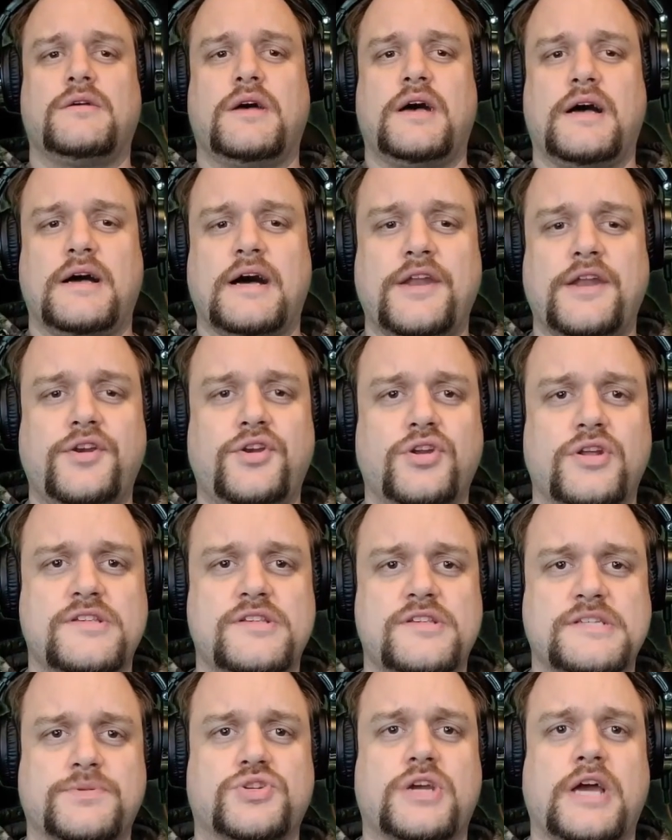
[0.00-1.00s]
100
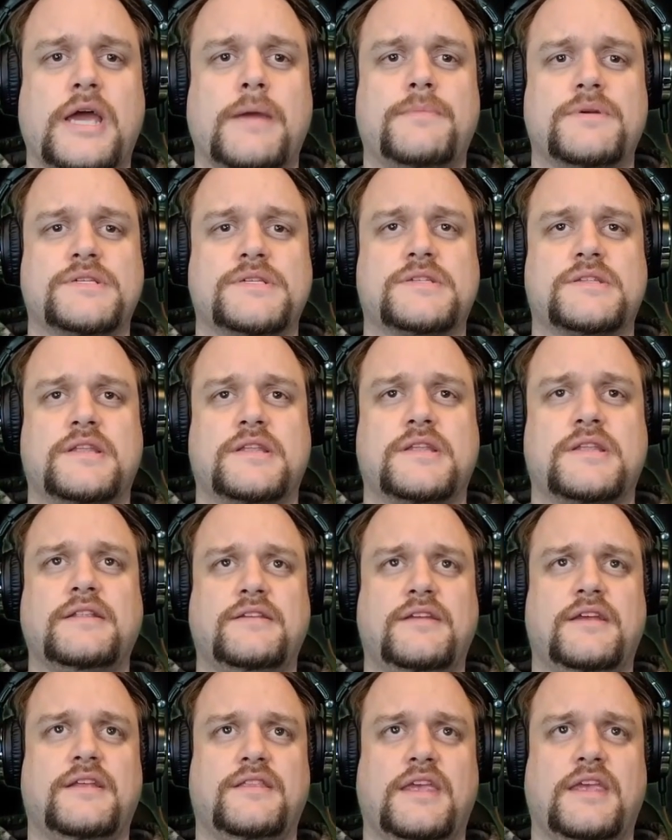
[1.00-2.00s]
subscribers
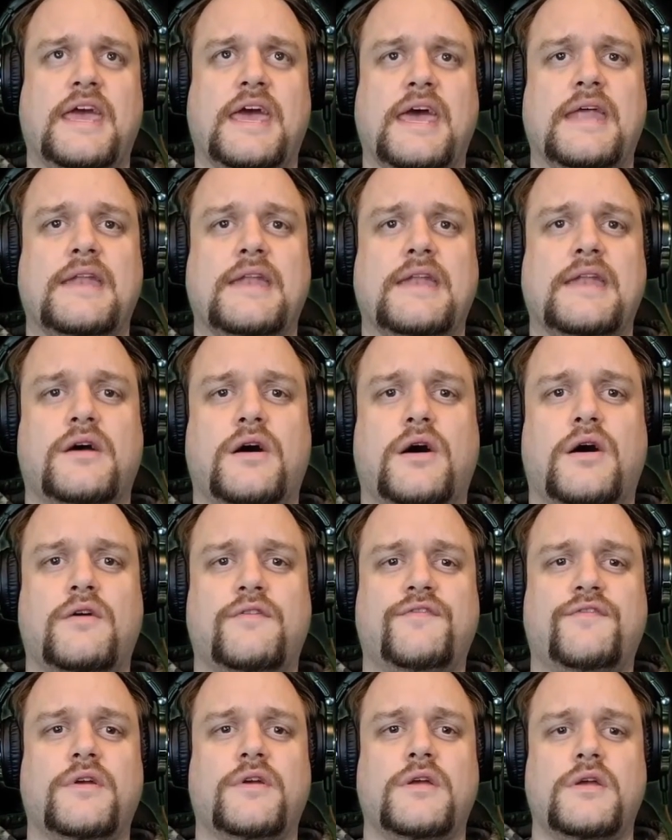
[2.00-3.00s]
until the end
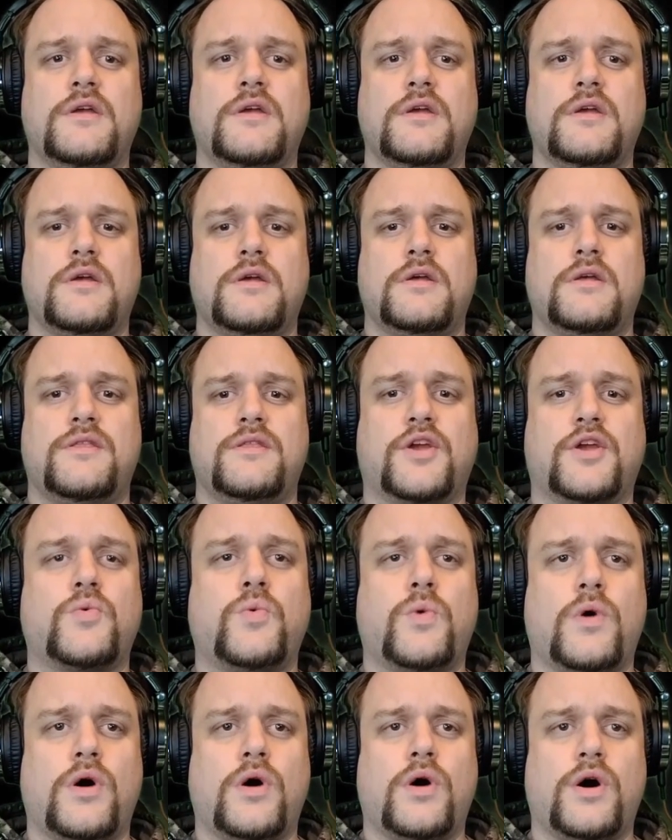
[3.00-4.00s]
of the
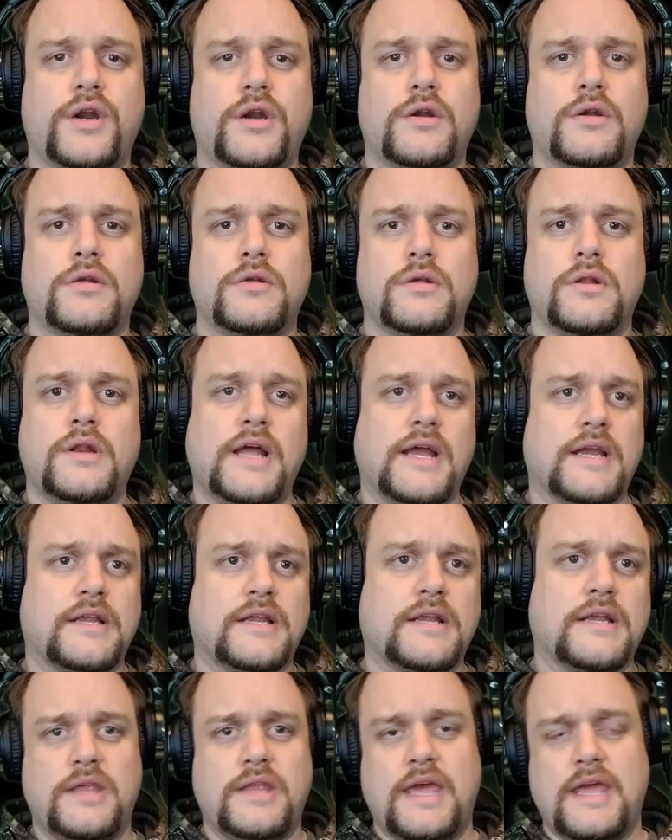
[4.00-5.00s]
quarter, like
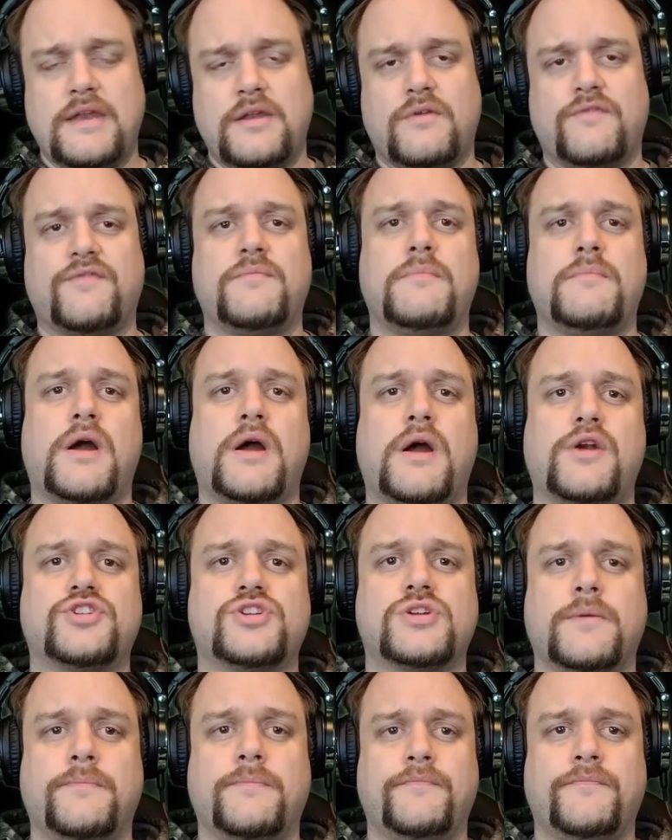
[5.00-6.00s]
to the end of
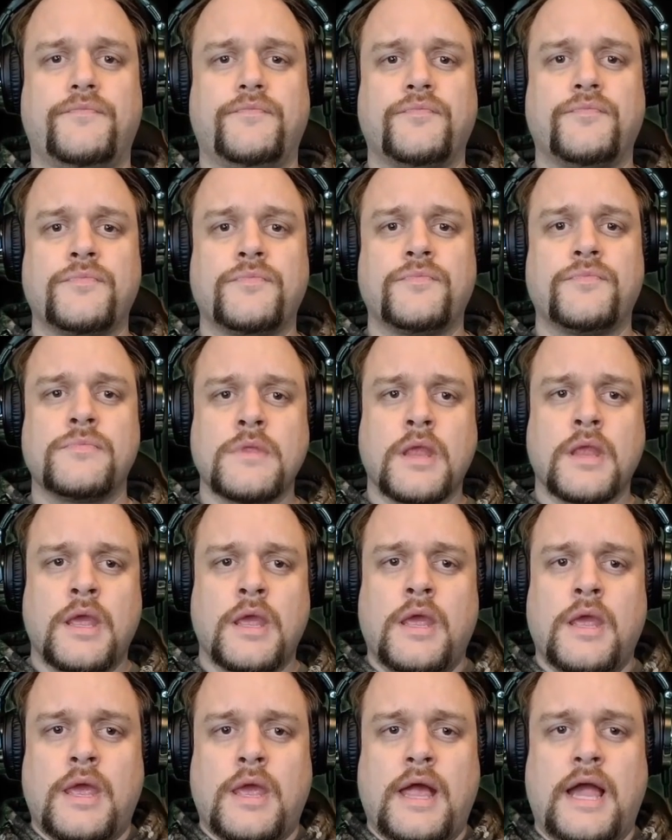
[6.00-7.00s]
March.
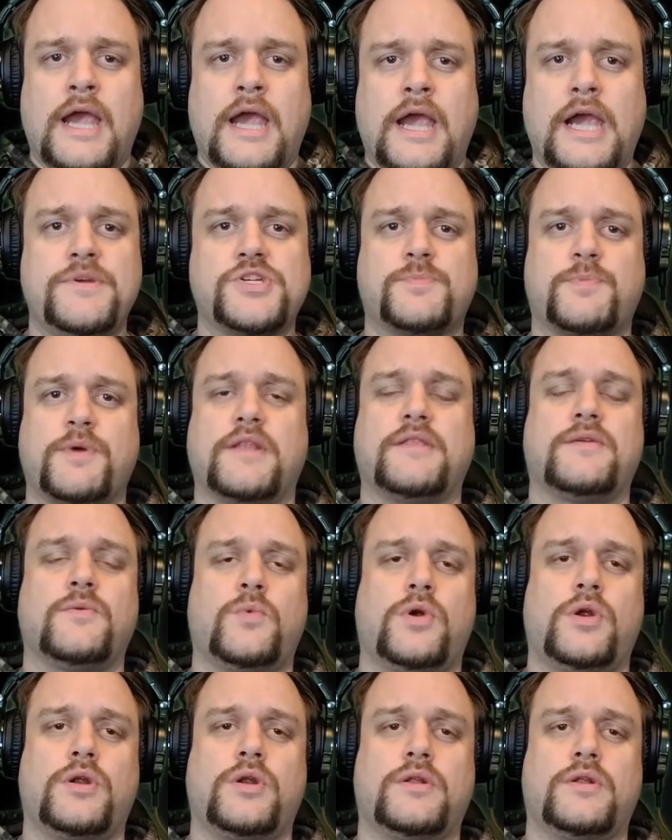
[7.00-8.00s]
Help me spread the
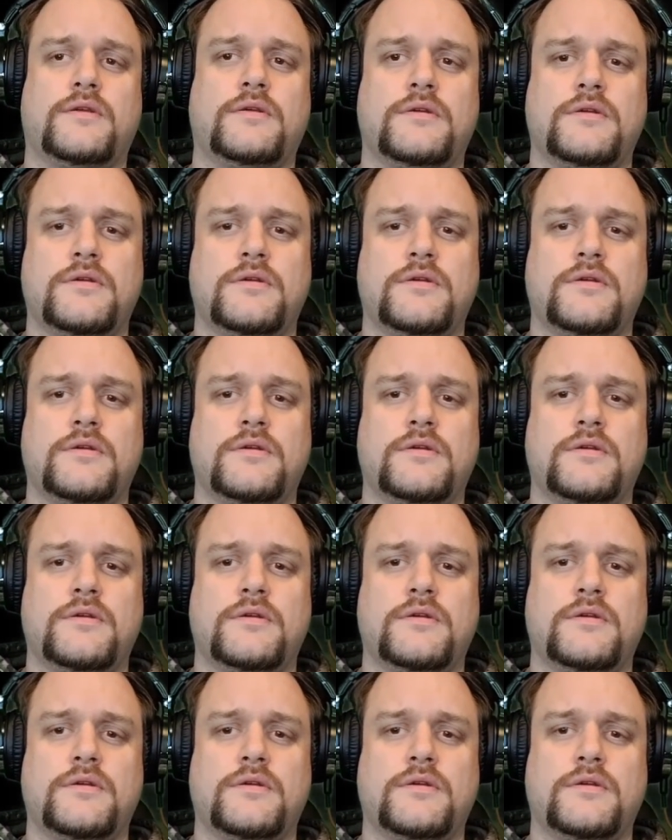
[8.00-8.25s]
word.